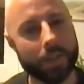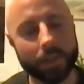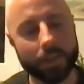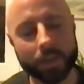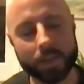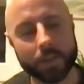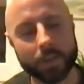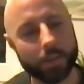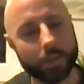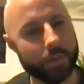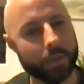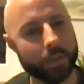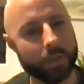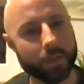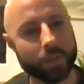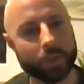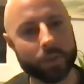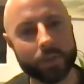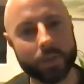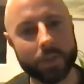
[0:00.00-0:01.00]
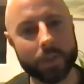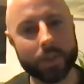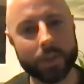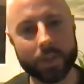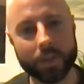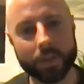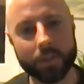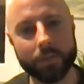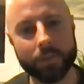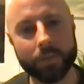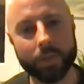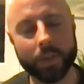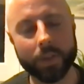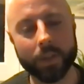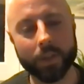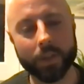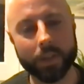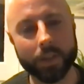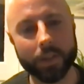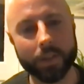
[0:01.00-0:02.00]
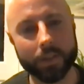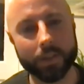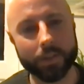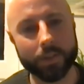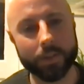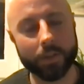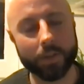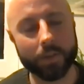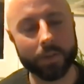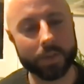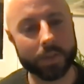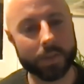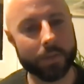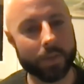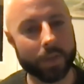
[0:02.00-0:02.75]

that's a lovely touch that you have, and uh, you're obviously